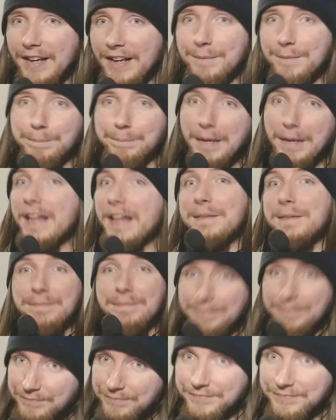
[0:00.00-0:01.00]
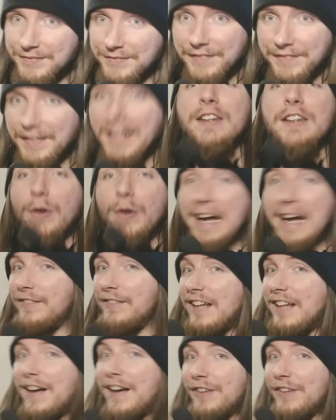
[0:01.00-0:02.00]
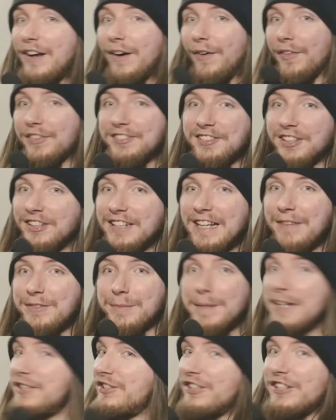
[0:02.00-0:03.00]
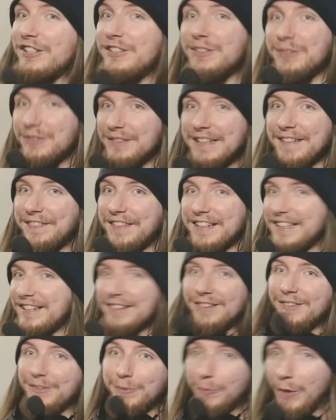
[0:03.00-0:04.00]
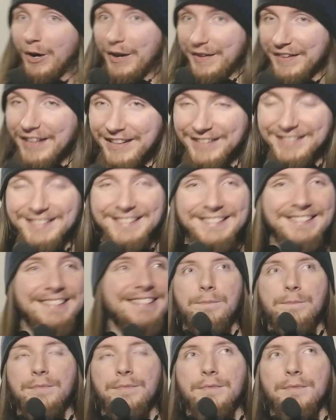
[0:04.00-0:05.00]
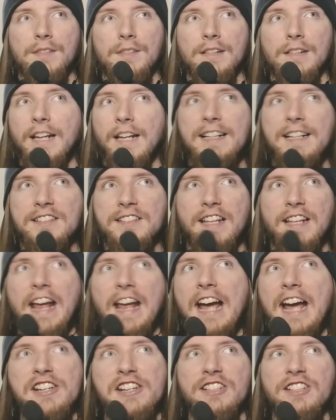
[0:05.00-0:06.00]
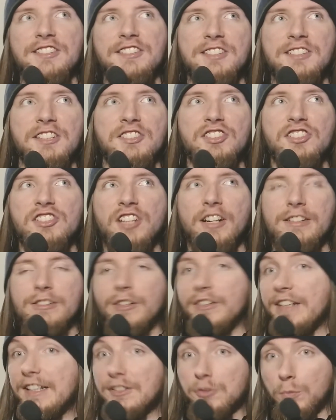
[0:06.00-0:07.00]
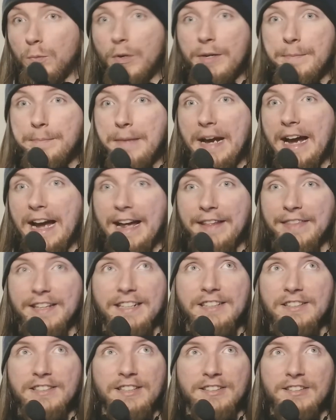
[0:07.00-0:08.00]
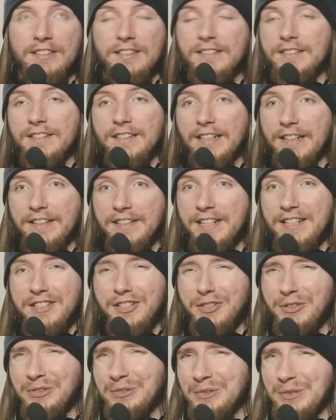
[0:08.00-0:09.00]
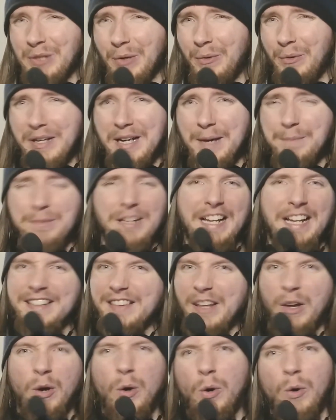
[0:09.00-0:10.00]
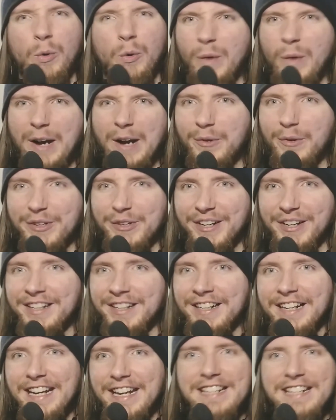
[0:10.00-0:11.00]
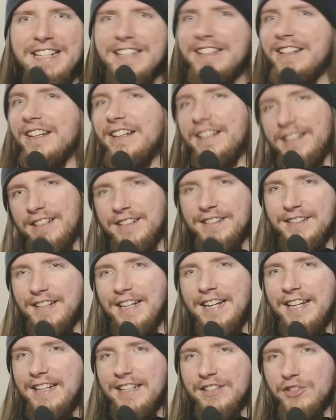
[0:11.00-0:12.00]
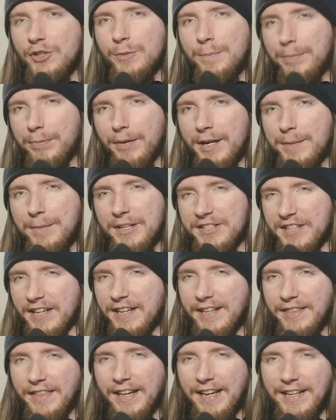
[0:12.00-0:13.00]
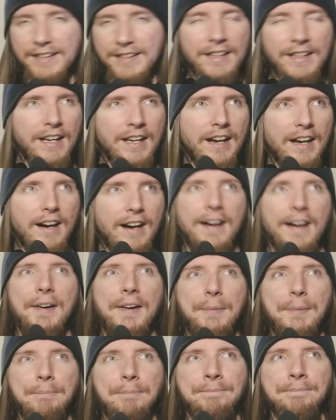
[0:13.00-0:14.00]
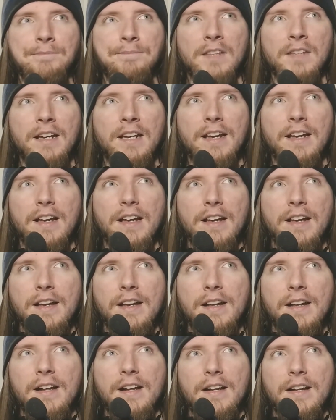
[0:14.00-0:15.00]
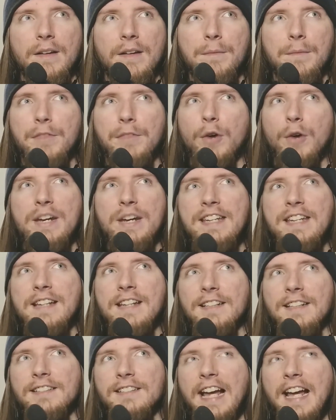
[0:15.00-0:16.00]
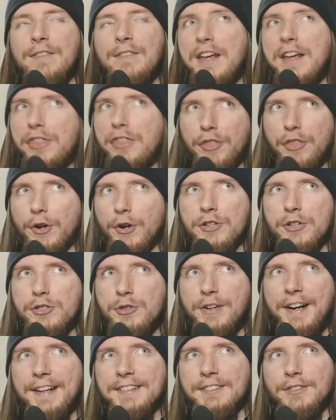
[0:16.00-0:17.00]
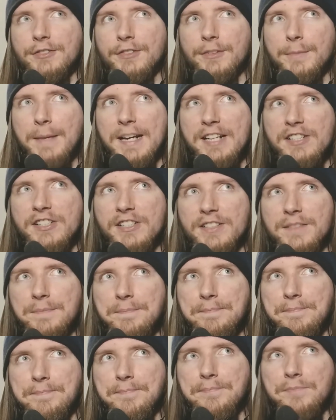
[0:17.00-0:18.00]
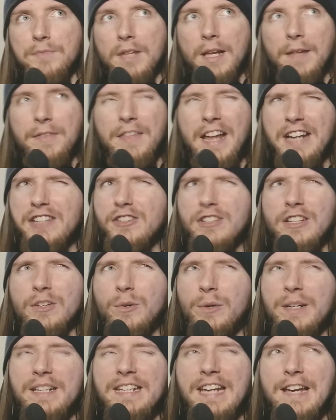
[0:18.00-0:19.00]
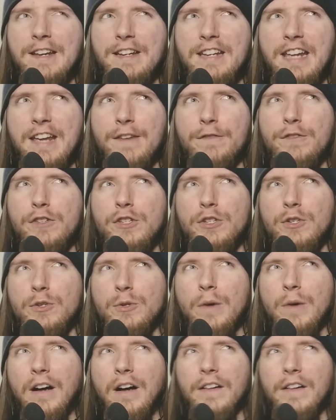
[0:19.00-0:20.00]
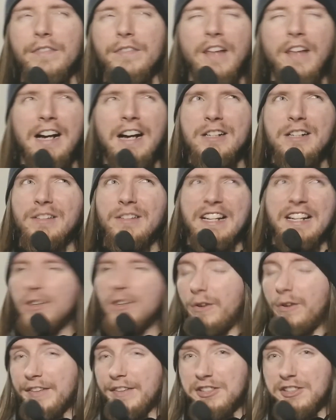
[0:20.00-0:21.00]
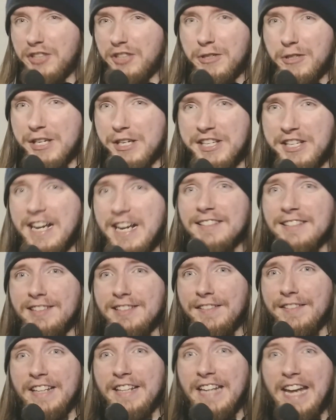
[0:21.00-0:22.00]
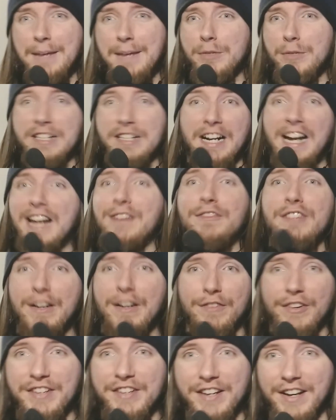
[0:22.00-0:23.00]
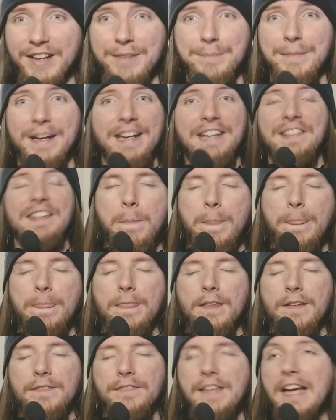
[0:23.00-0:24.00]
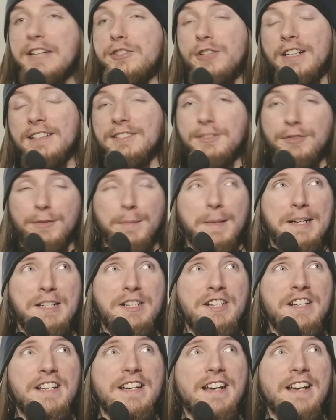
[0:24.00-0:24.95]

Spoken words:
But they don't have a lot of health, so you have to make sure you get the kill and run. Like I said, Ash is just stuck on his one path. He just continues going up like the all-rounder. He can do pretty much anything. Though he does have a third transformation that you can only get if you unlock like all the secret chests in the game, which I have never done, but that transformation